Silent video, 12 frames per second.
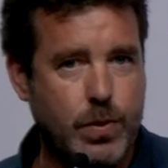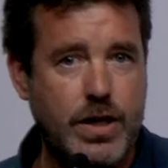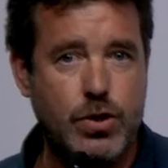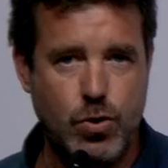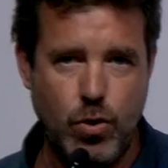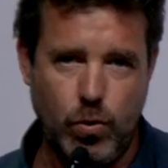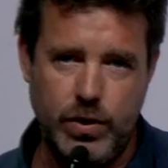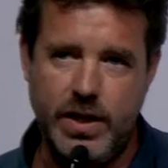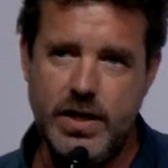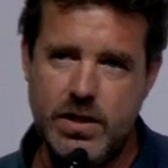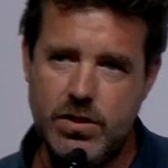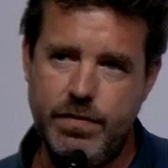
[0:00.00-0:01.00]
We need to know the
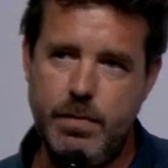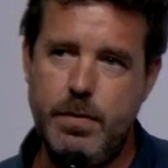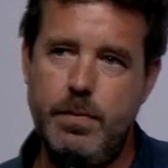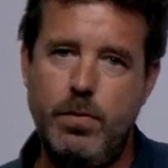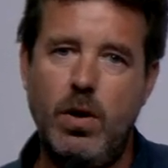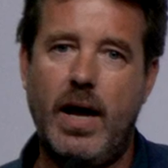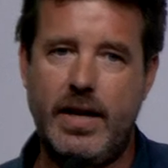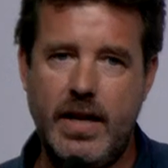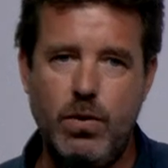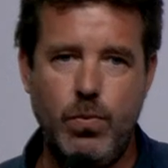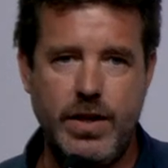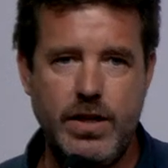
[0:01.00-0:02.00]
needs of the people, and then
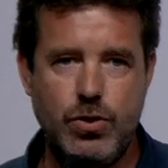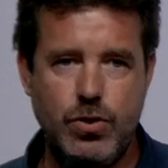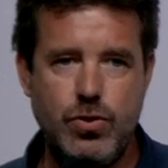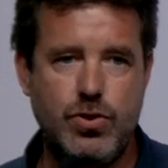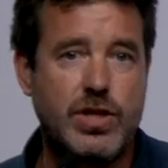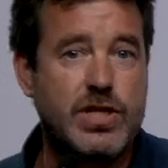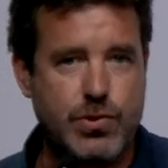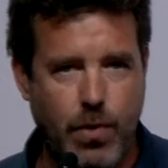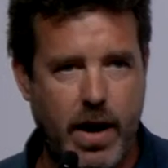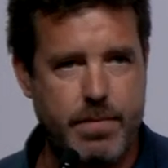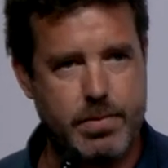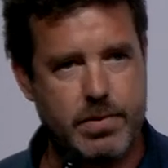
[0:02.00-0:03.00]
we need to use this
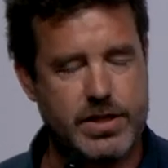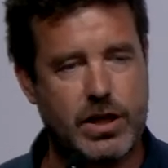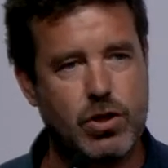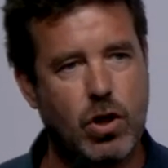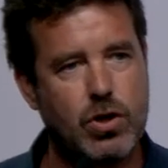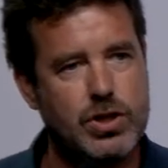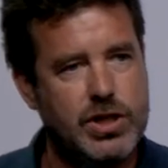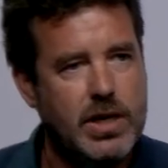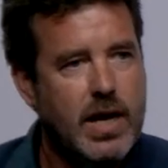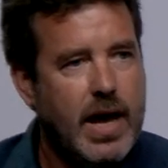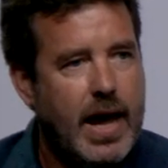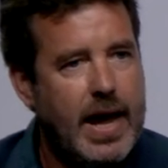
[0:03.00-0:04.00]
driver, technology,
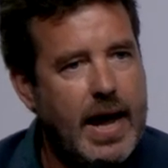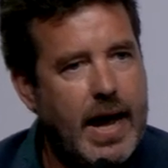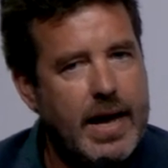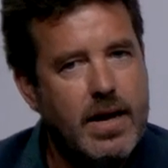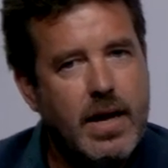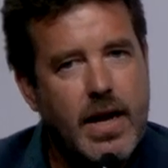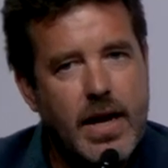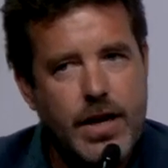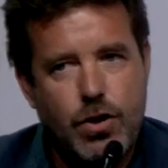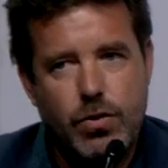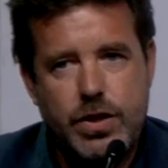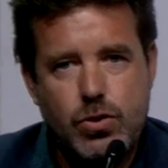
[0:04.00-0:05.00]
A I, in
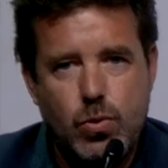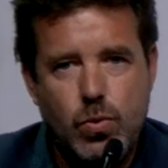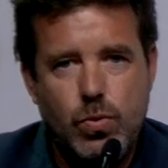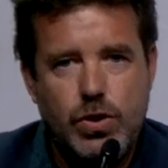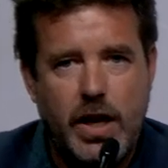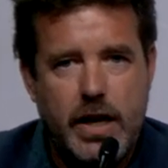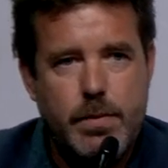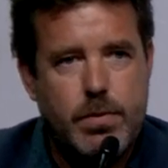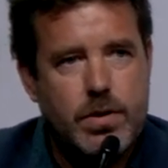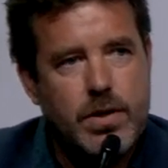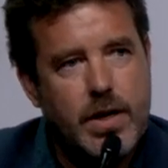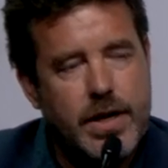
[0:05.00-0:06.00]
order to deliver,
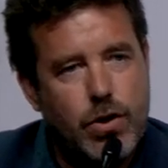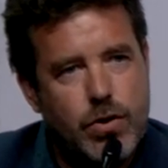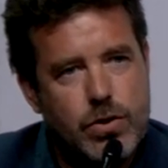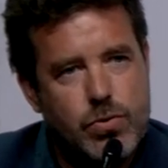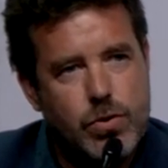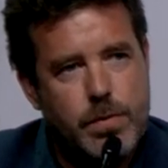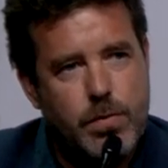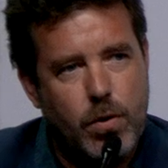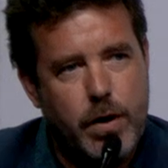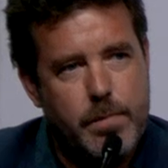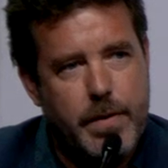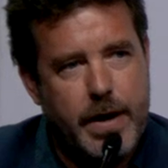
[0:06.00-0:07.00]
in order to deploy
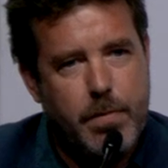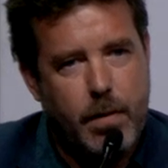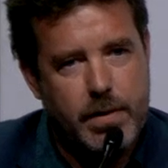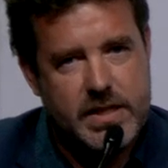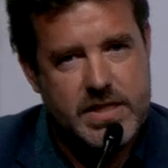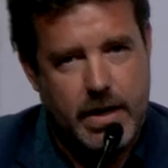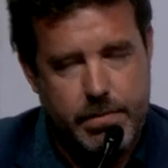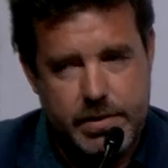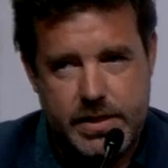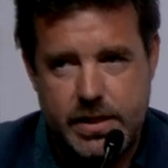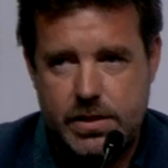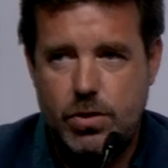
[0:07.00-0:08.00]
better public
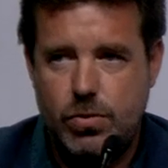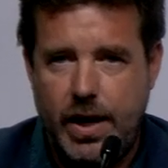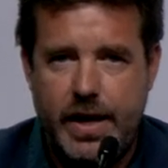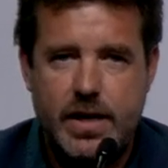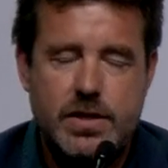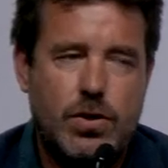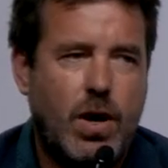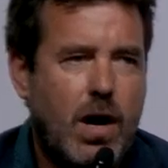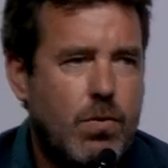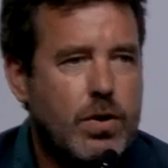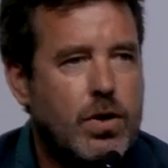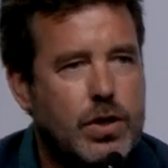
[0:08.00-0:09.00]
services. Okay, so how
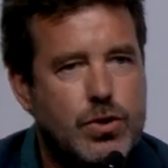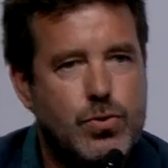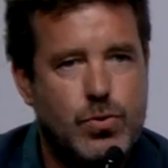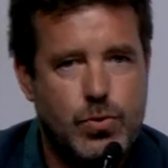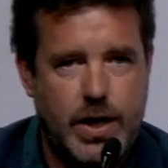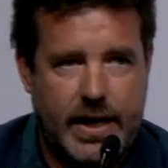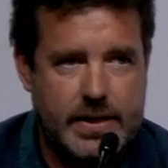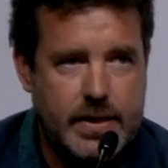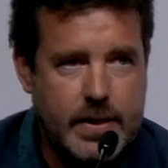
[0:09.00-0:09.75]
are we going to do that?